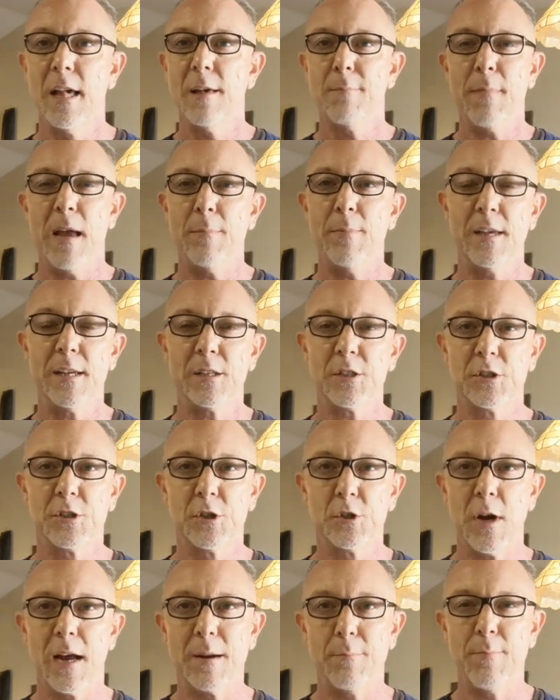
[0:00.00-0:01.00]
Maybe it's to
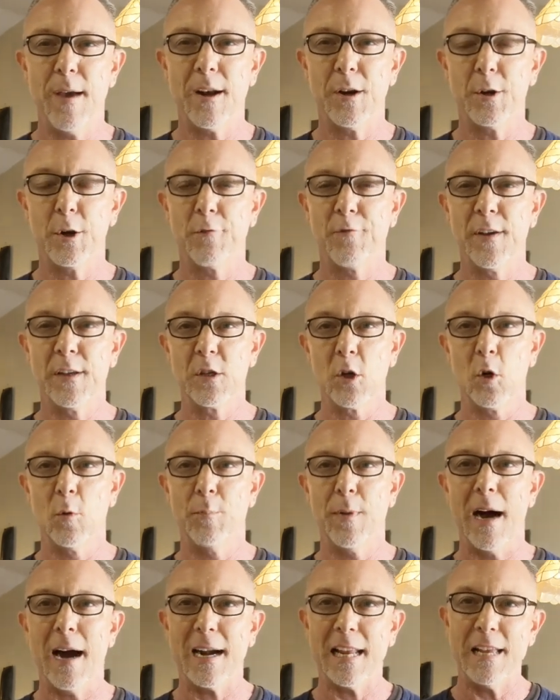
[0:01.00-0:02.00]
try to better your physical
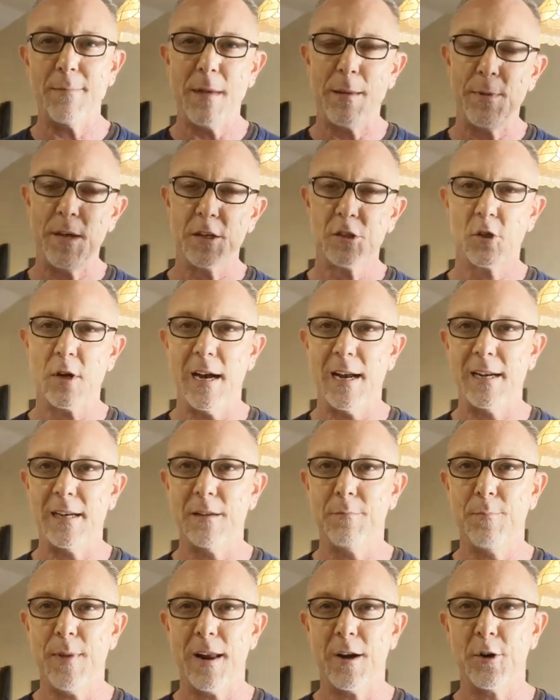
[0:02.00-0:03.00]
body. Maybe it's trying
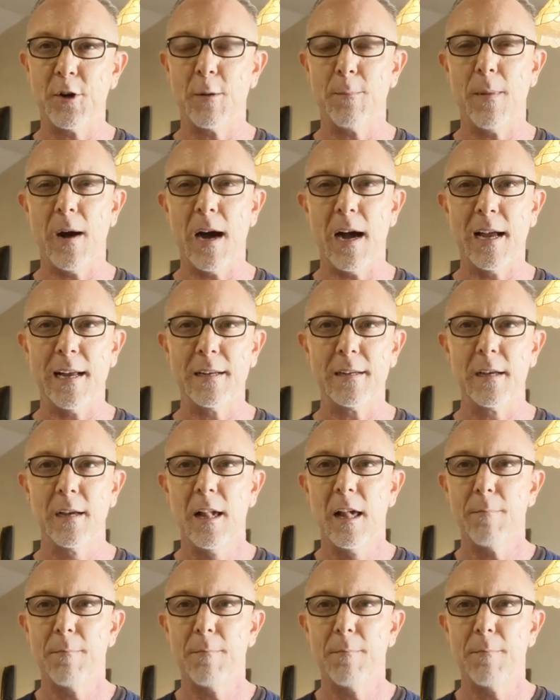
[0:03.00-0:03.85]
to better your mind.